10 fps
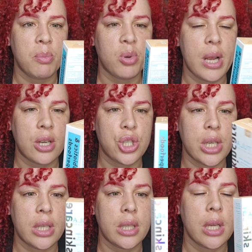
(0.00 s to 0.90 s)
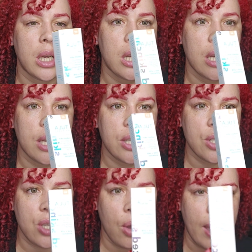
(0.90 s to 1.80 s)
protection.
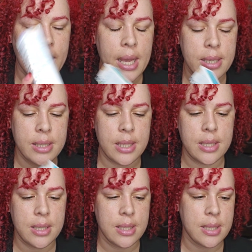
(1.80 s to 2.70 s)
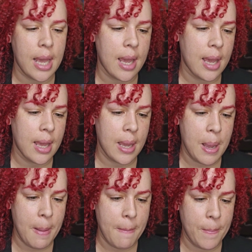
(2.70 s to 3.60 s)
So I guess this is a